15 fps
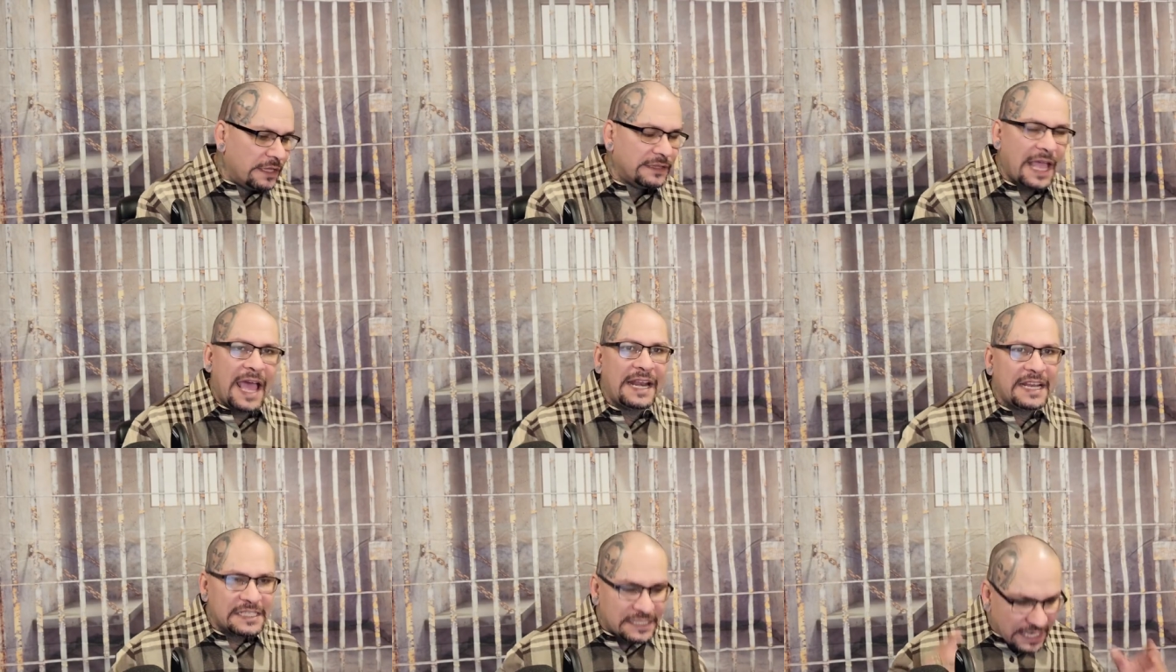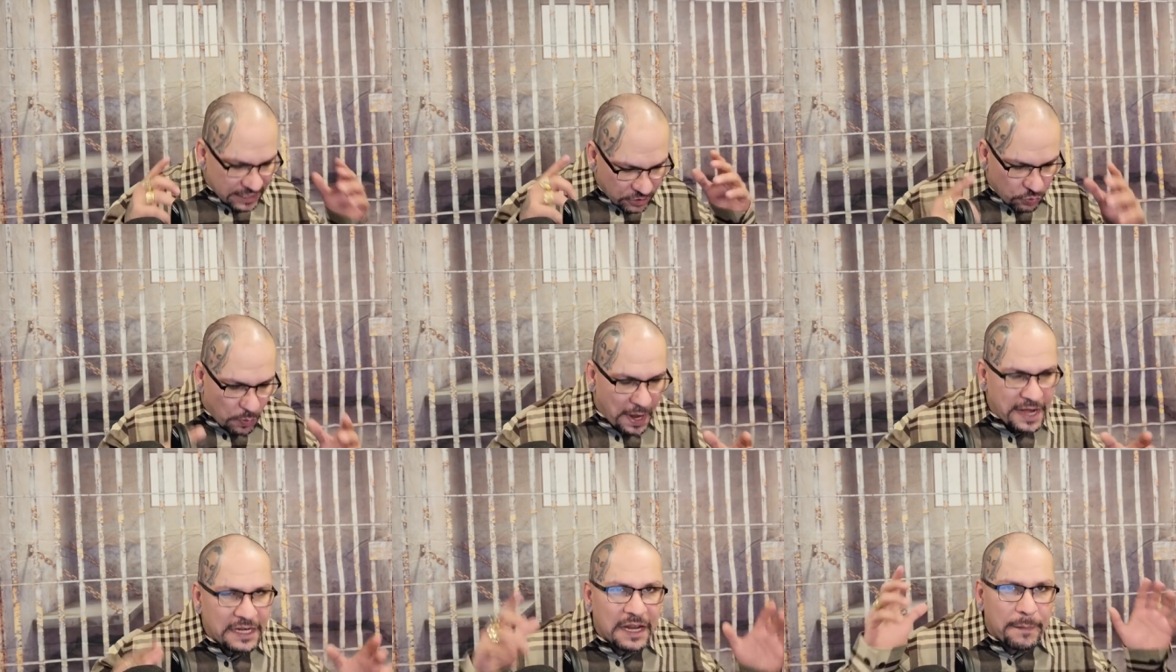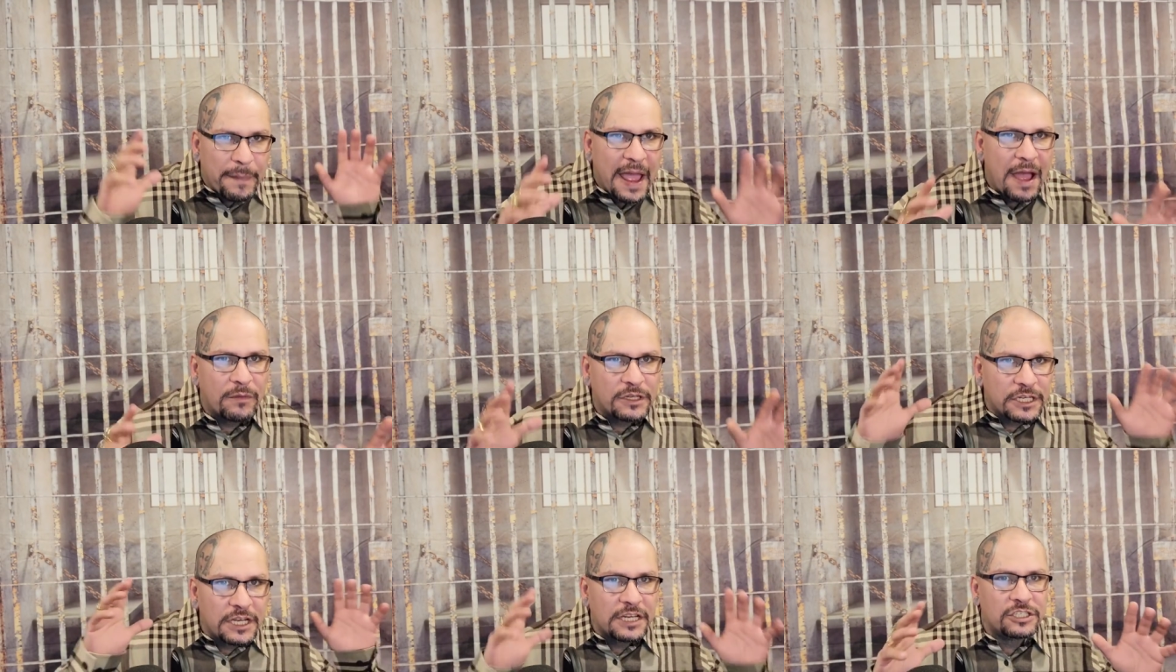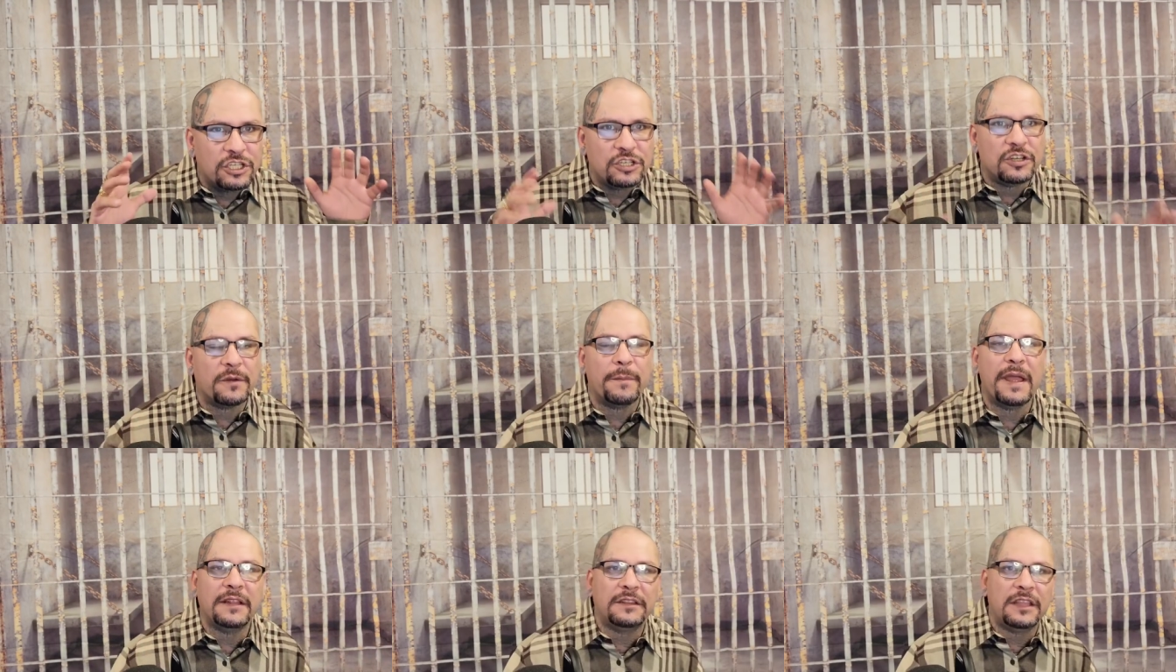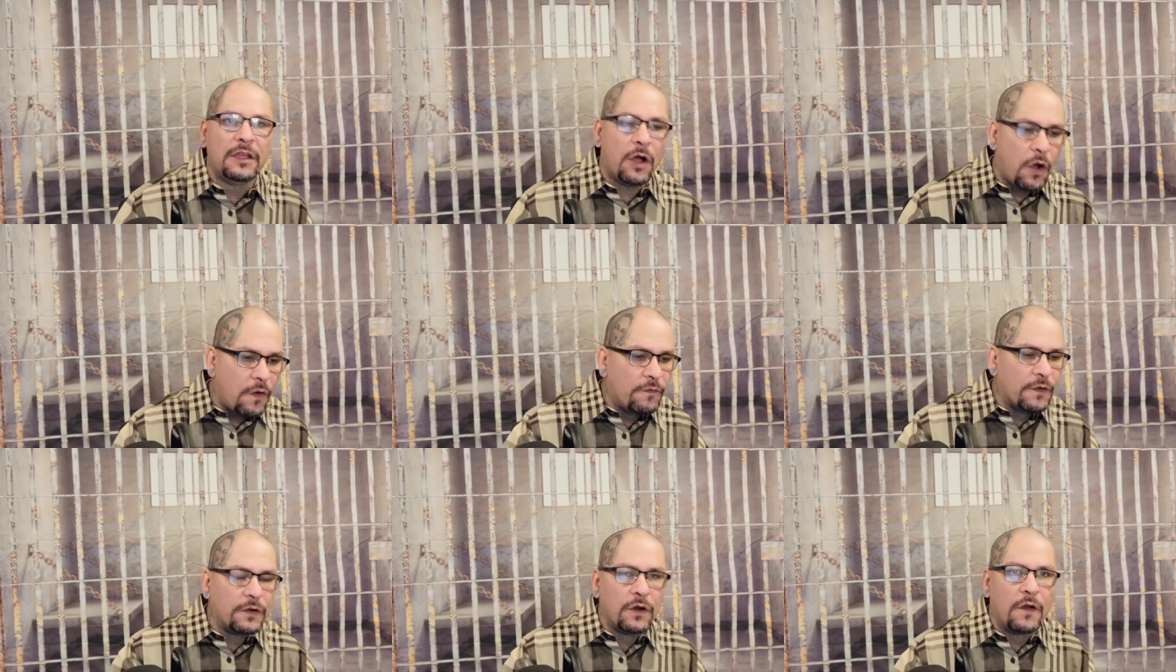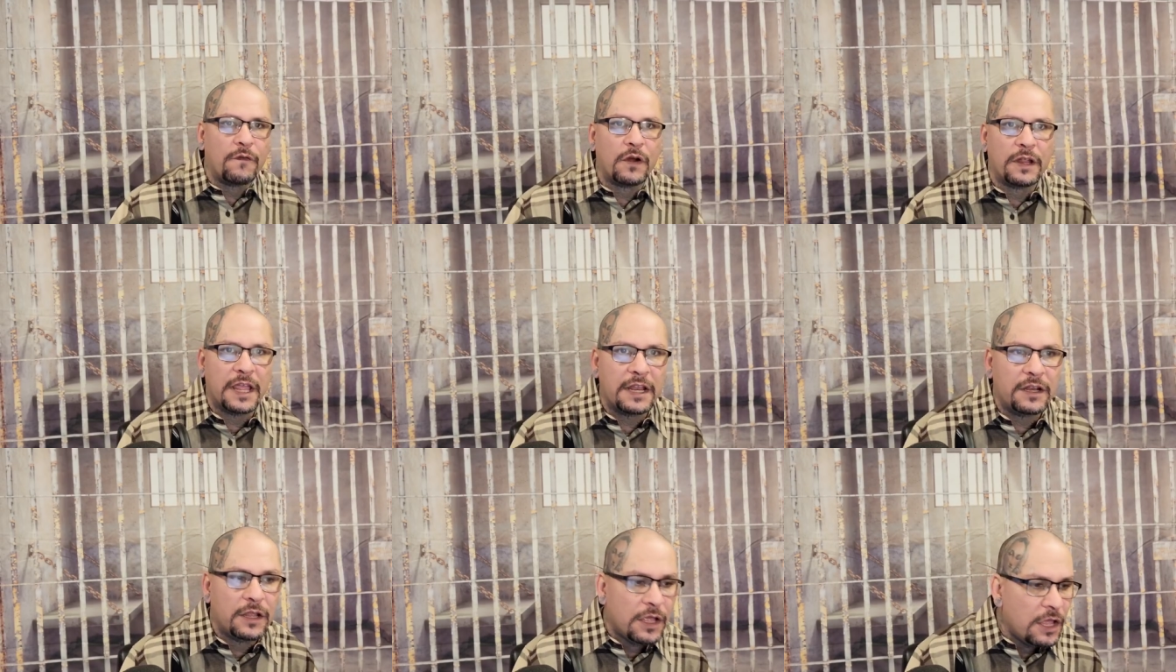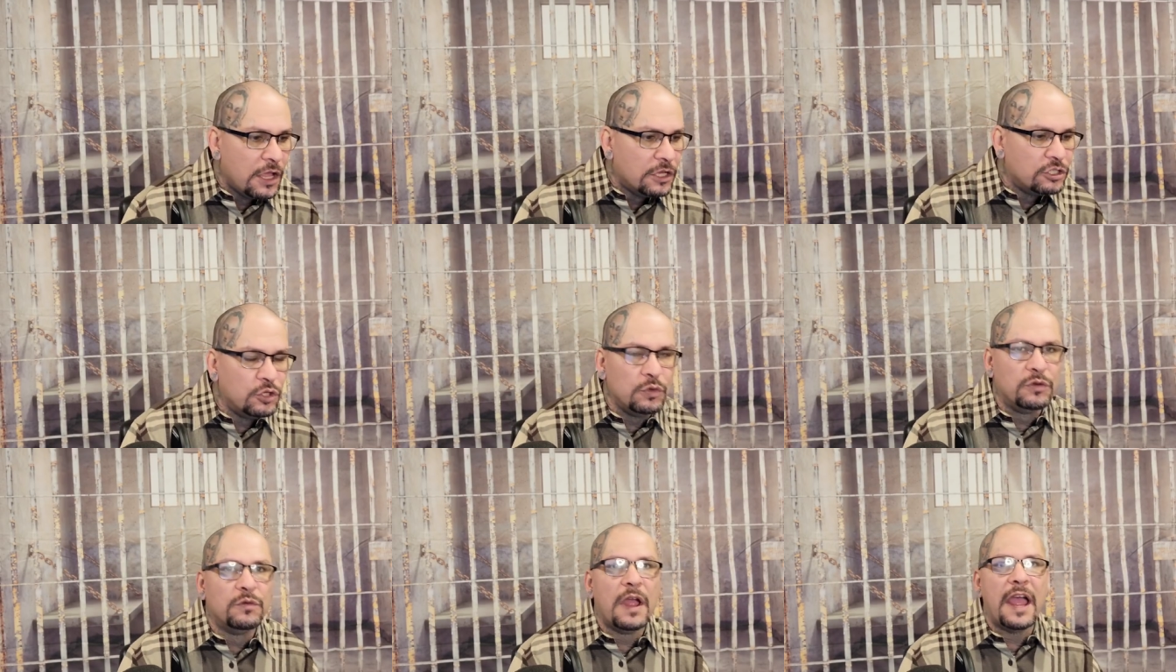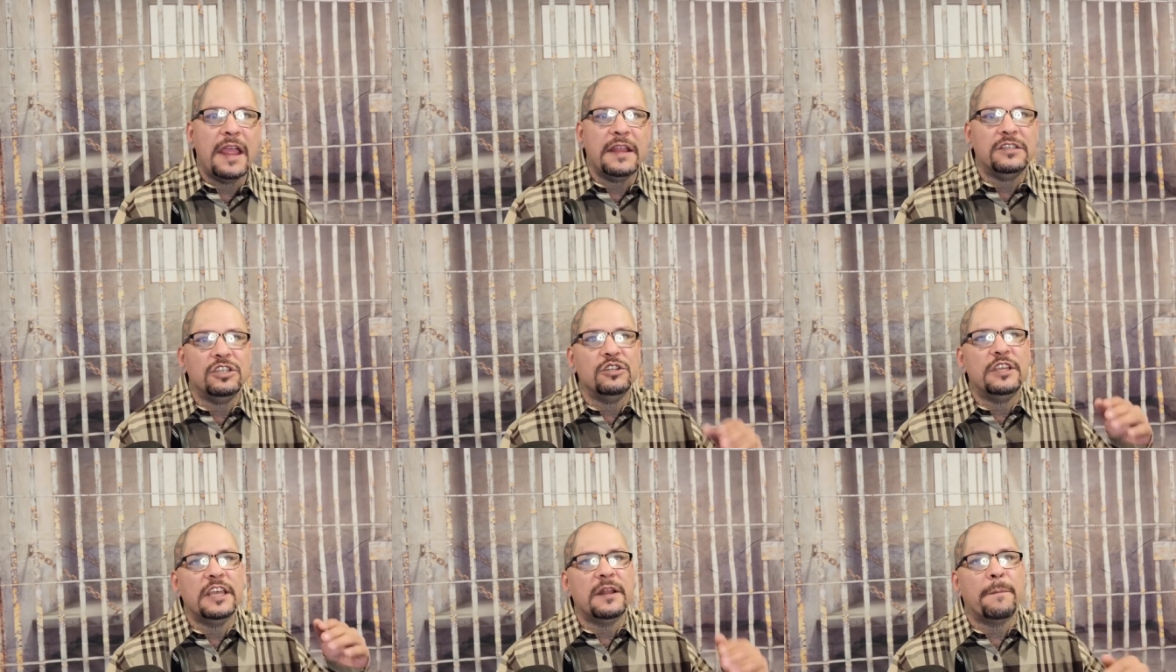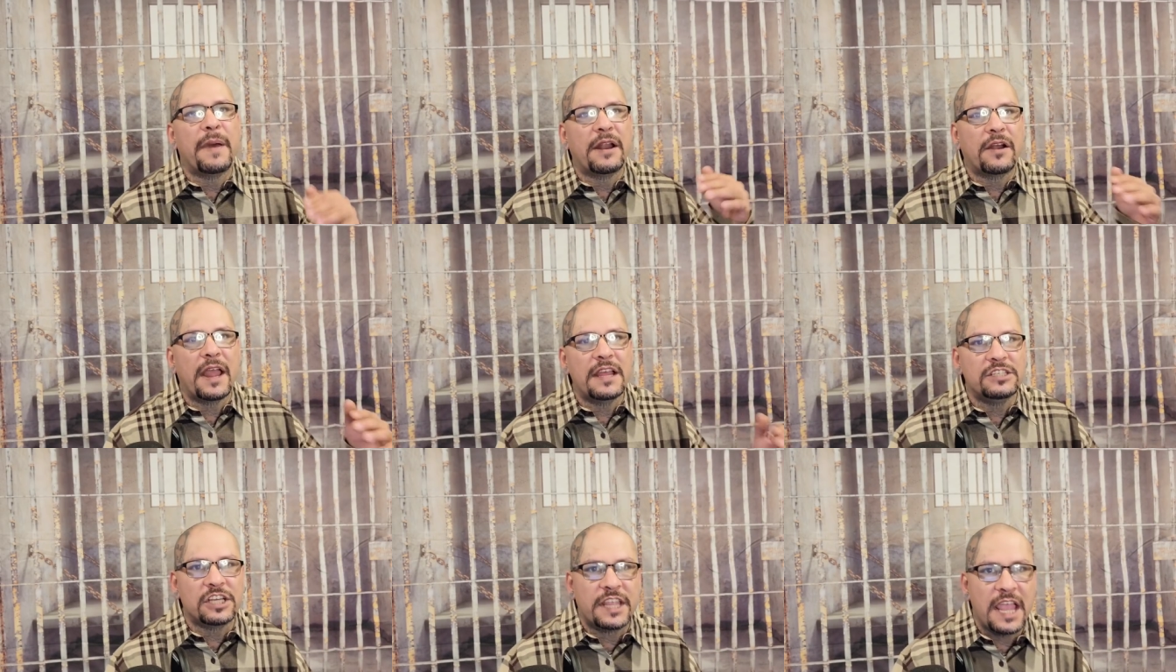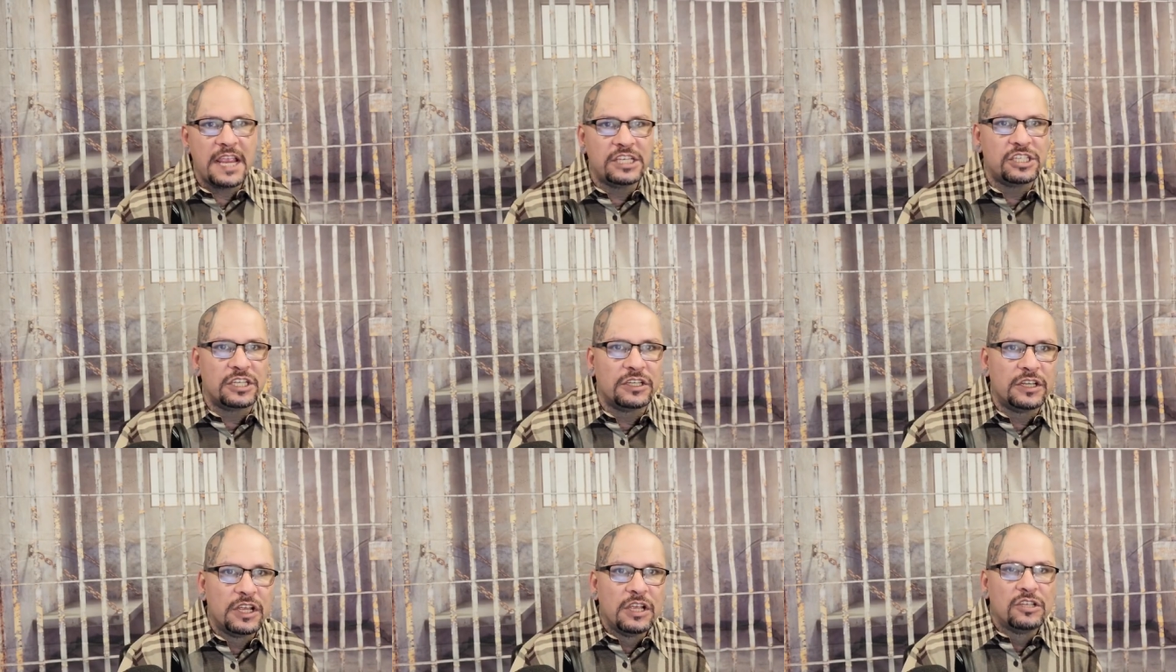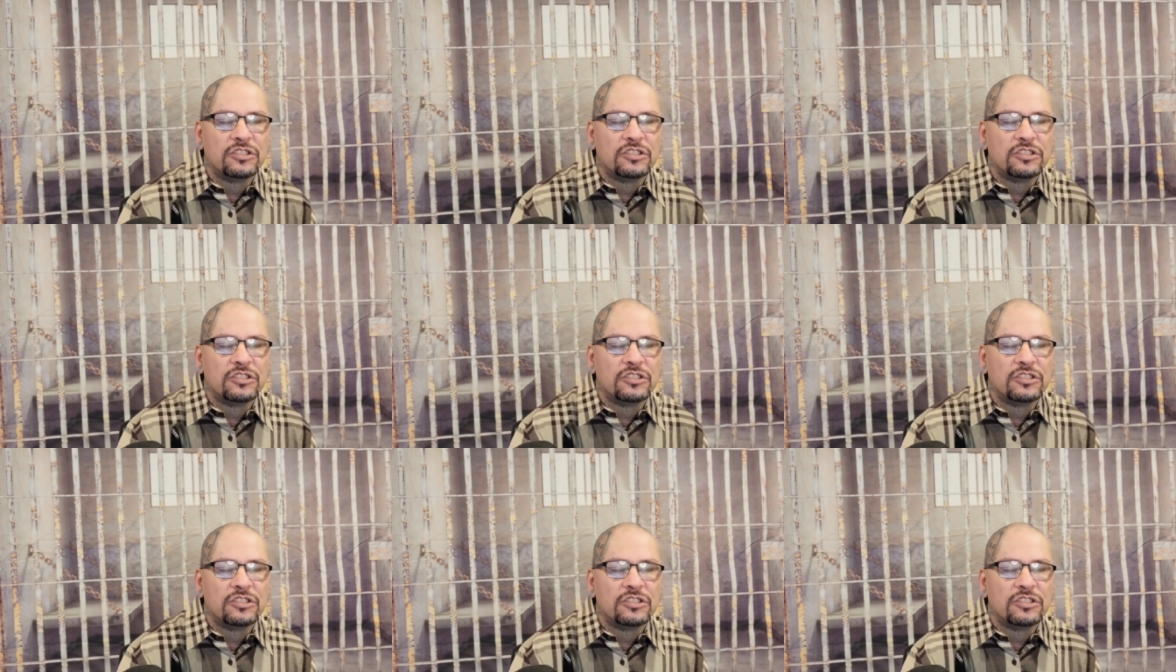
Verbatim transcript: That is ingrained and pounded into your mente over and over again to hey, to get a better education.